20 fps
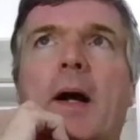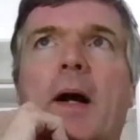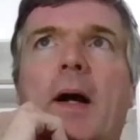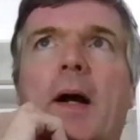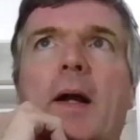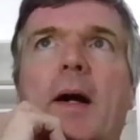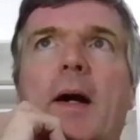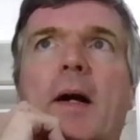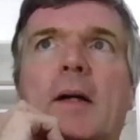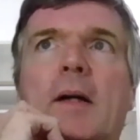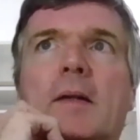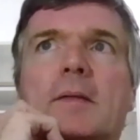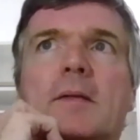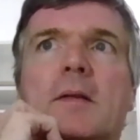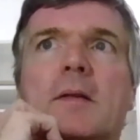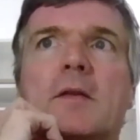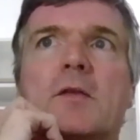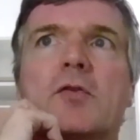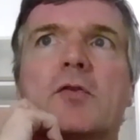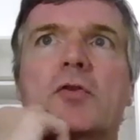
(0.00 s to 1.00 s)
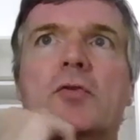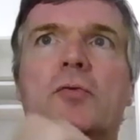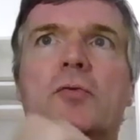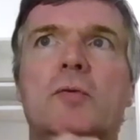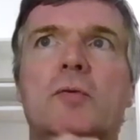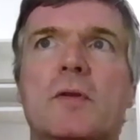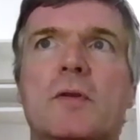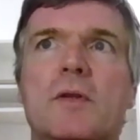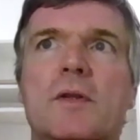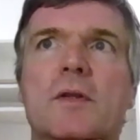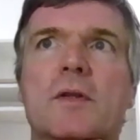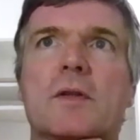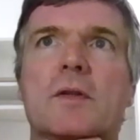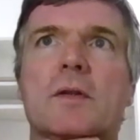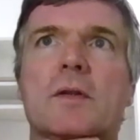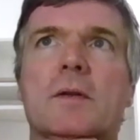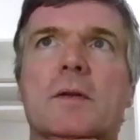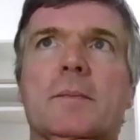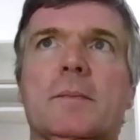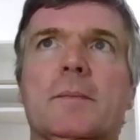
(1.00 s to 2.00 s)
I asked the
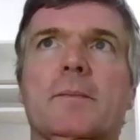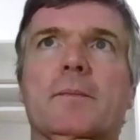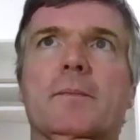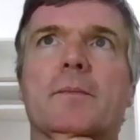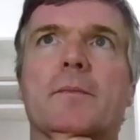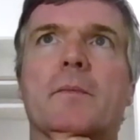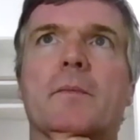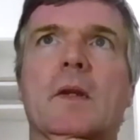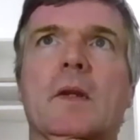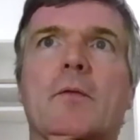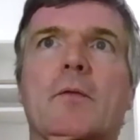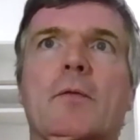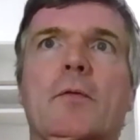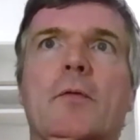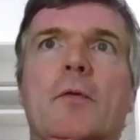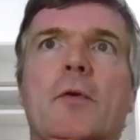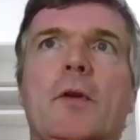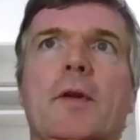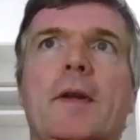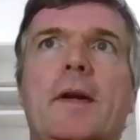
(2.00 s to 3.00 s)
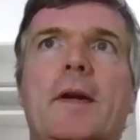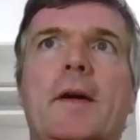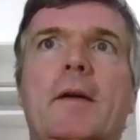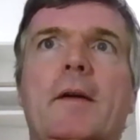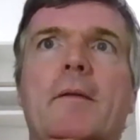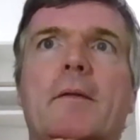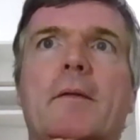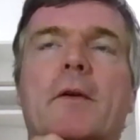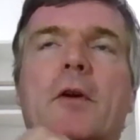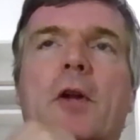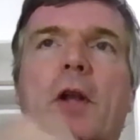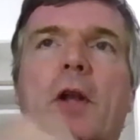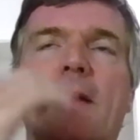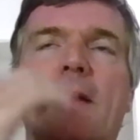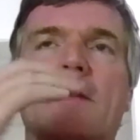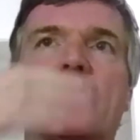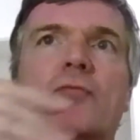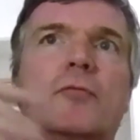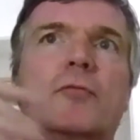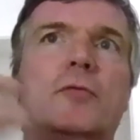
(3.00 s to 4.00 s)
students for their
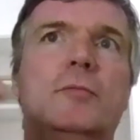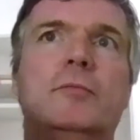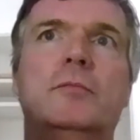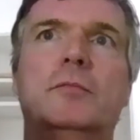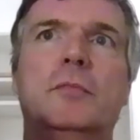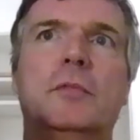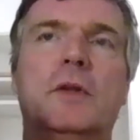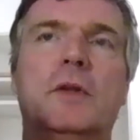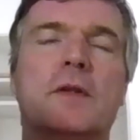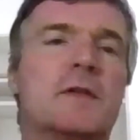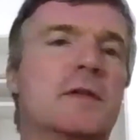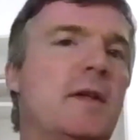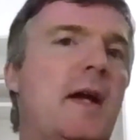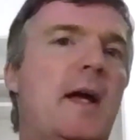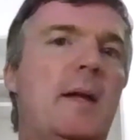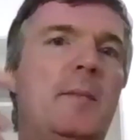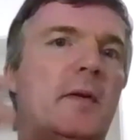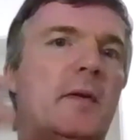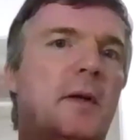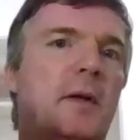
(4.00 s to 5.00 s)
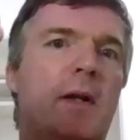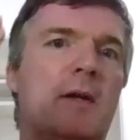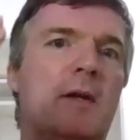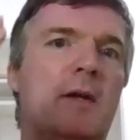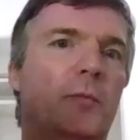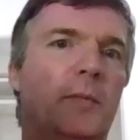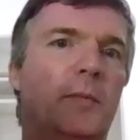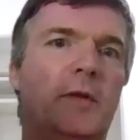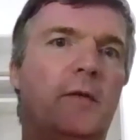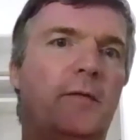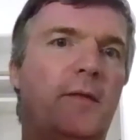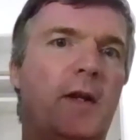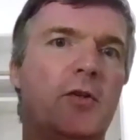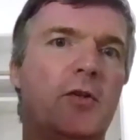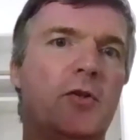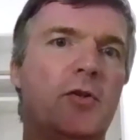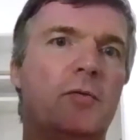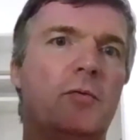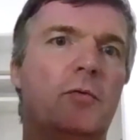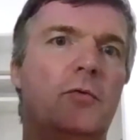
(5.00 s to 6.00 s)
classroom assignment, classroom
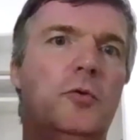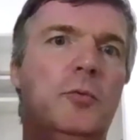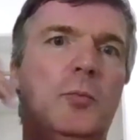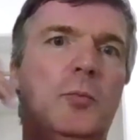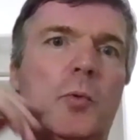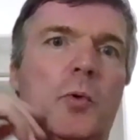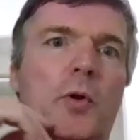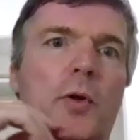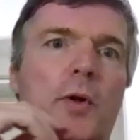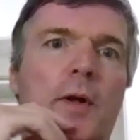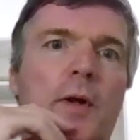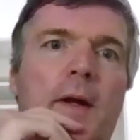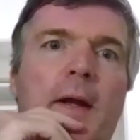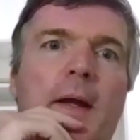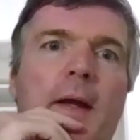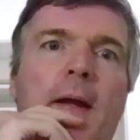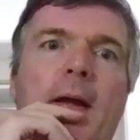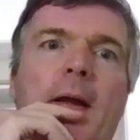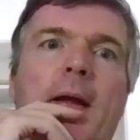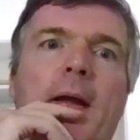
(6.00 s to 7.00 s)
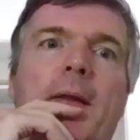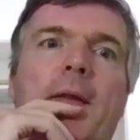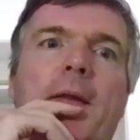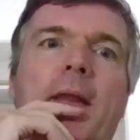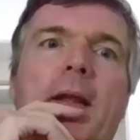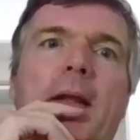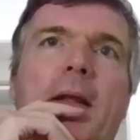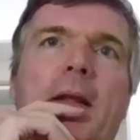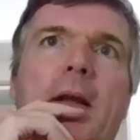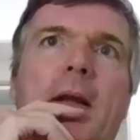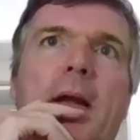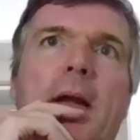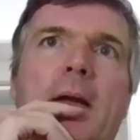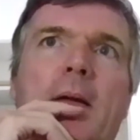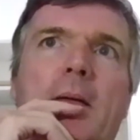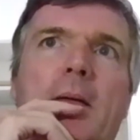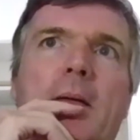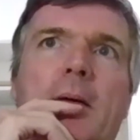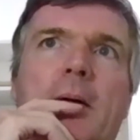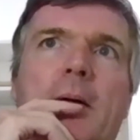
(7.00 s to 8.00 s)
intervention, group work, that
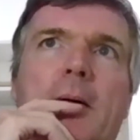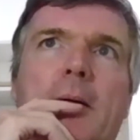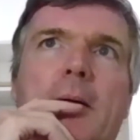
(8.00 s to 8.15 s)
they